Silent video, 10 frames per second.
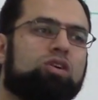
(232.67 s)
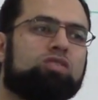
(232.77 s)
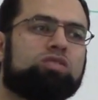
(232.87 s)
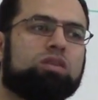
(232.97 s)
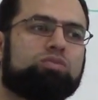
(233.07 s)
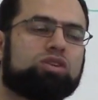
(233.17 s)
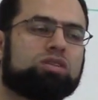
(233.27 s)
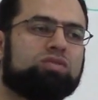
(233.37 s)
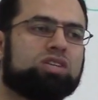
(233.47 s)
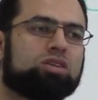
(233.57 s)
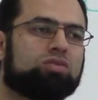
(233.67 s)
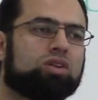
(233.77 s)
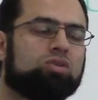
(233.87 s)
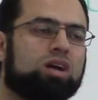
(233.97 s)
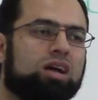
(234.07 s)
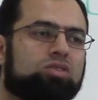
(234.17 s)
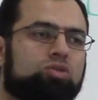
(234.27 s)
of the preservation of the Quran,